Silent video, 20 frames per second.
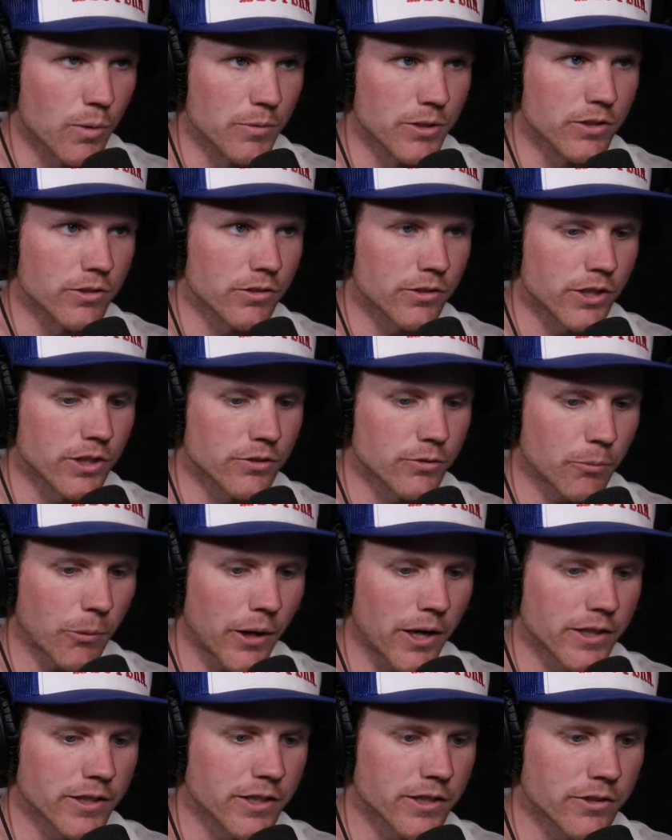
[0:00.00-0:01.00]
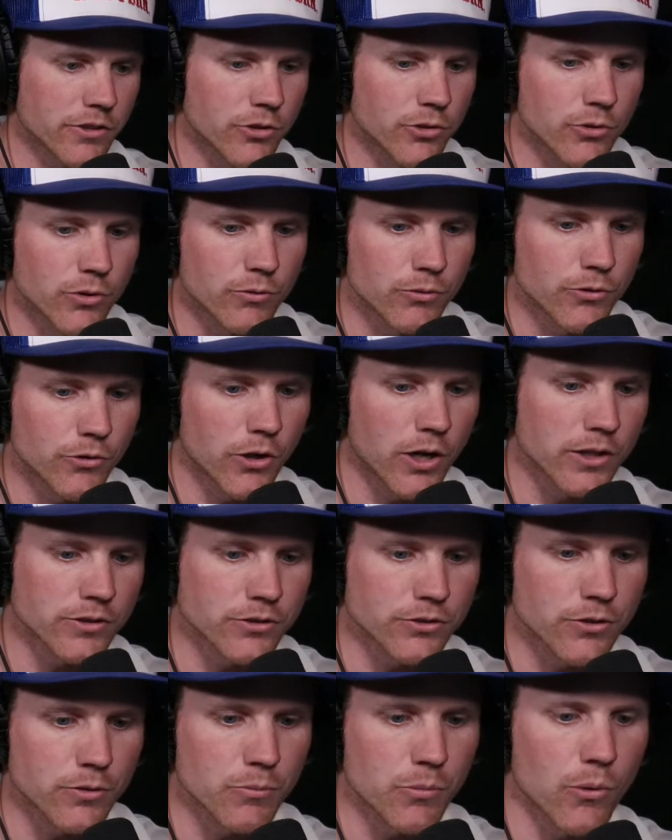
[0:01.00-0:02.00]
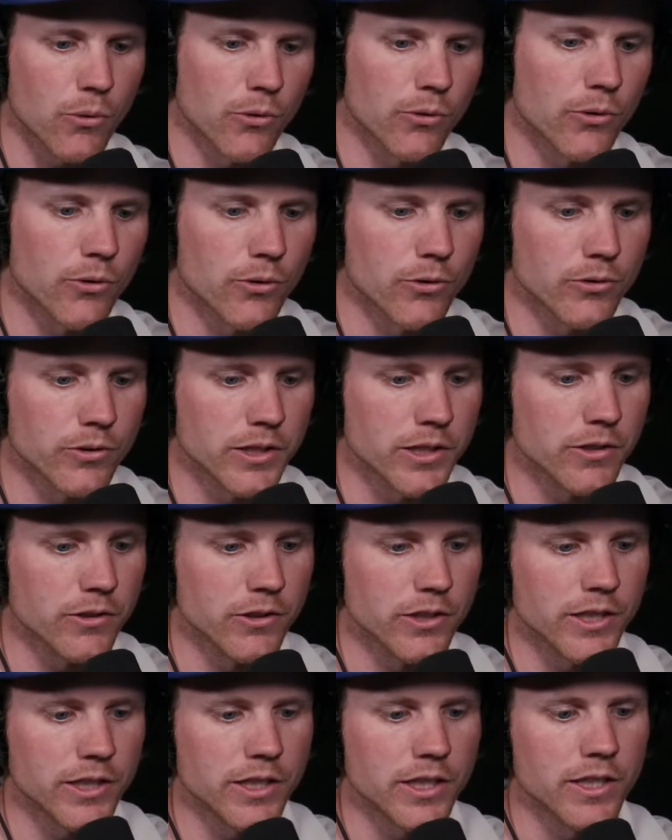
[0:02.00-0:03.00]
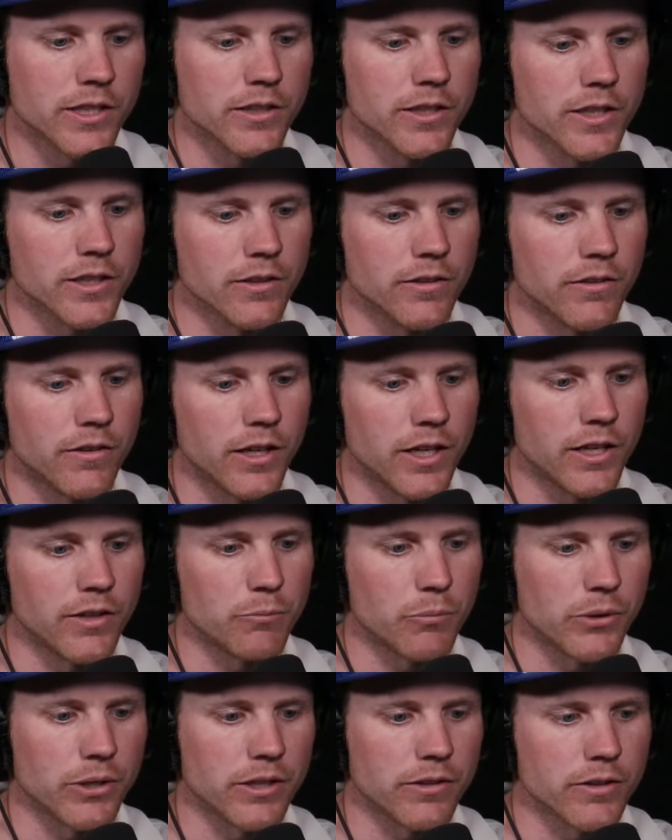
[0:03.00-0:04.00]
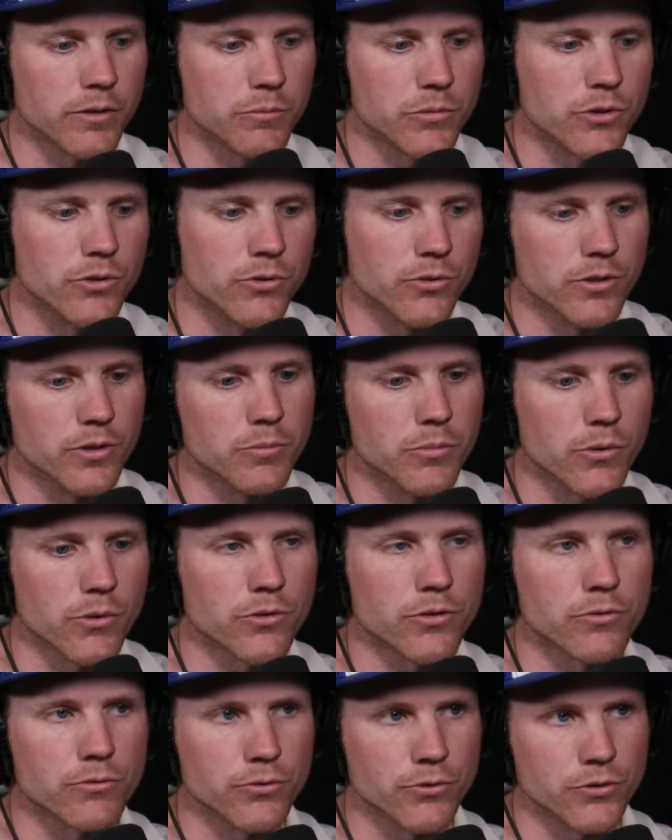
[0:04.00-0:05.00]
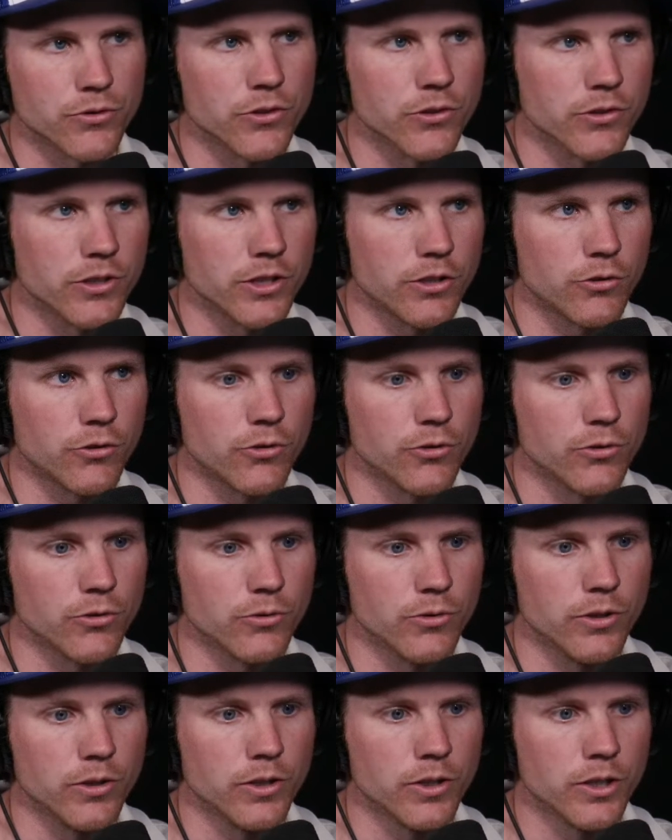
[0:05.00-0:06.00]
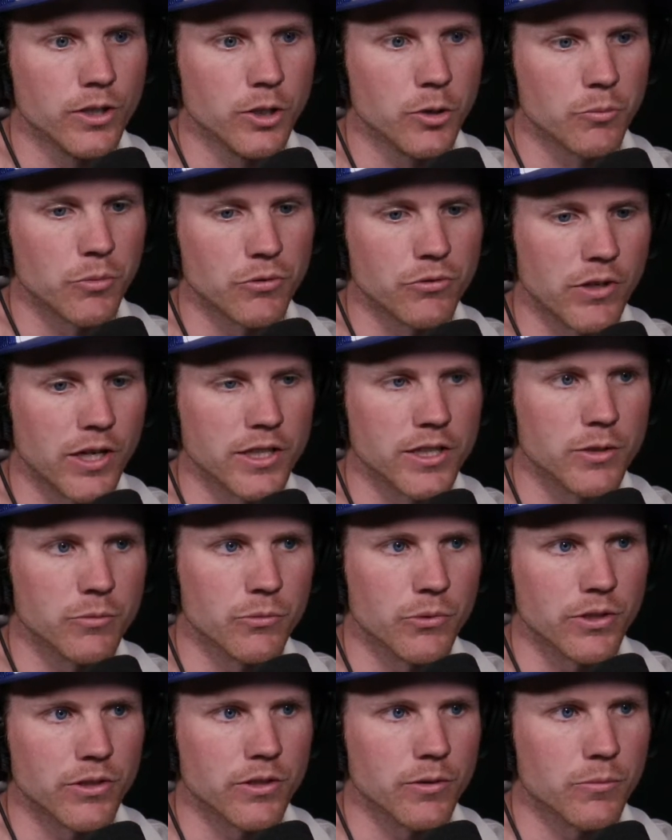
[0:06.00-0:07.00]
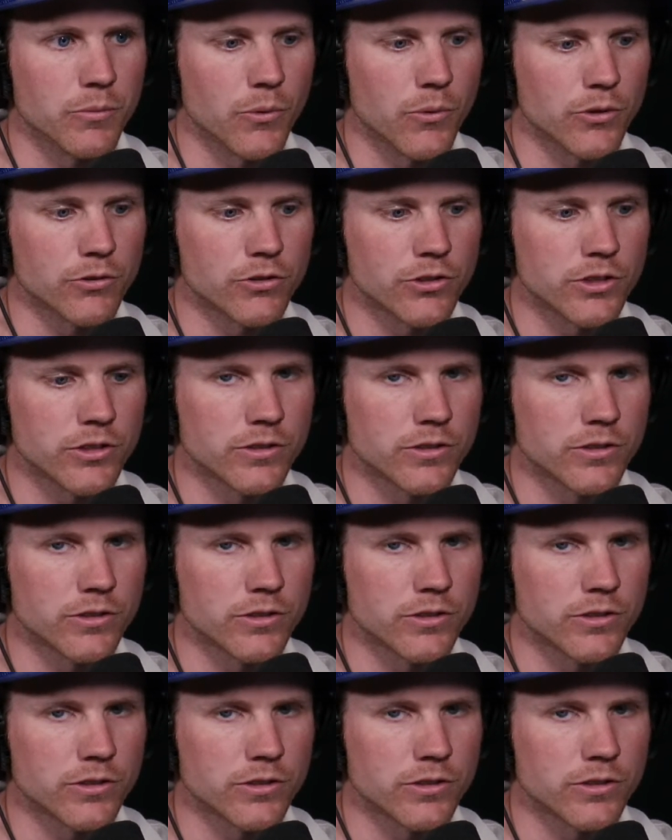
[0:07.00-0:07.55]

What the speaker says: woman gets pregnant who crosses the border illegally, and then they bring them to the abortion facility to provide them with abortion?